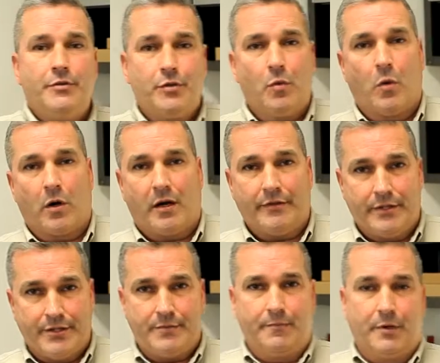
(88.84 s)
to work on
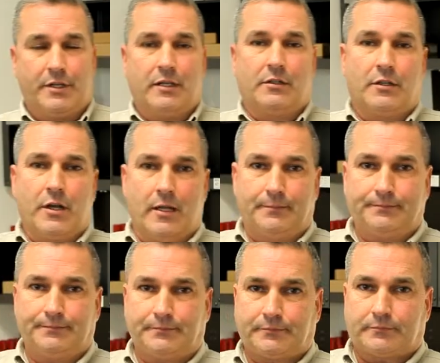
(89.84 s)
this particular gun.
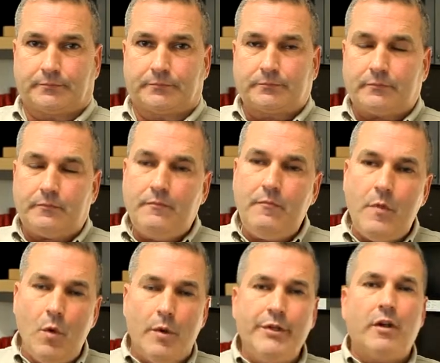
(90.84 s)

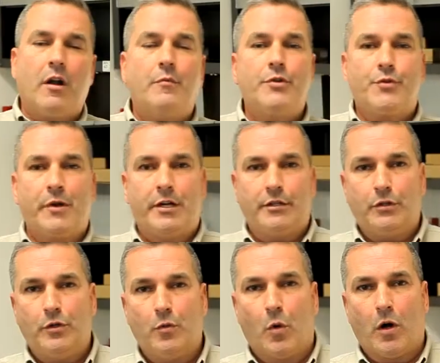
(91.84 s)
When the armorer is ready to do
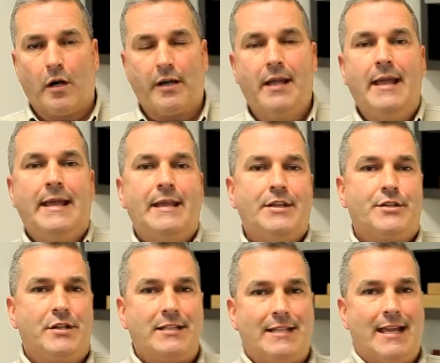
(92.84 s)
the work, he's
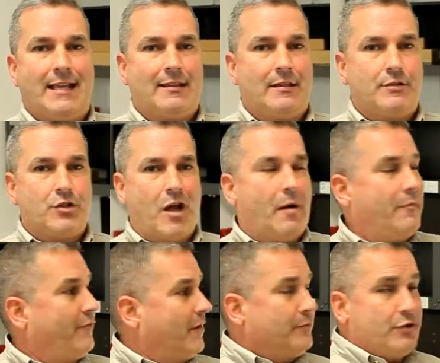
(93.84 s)
going to take the job
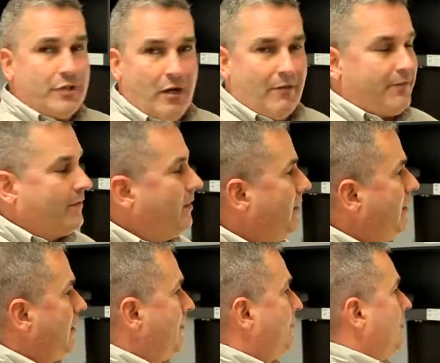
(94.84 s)
from the shelf,
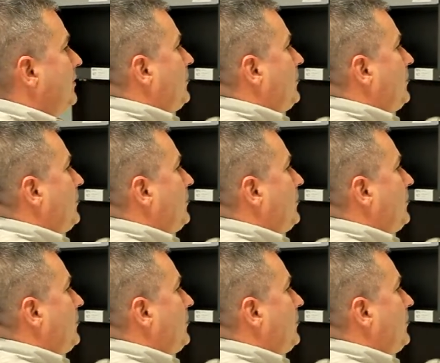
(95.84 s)
put it on the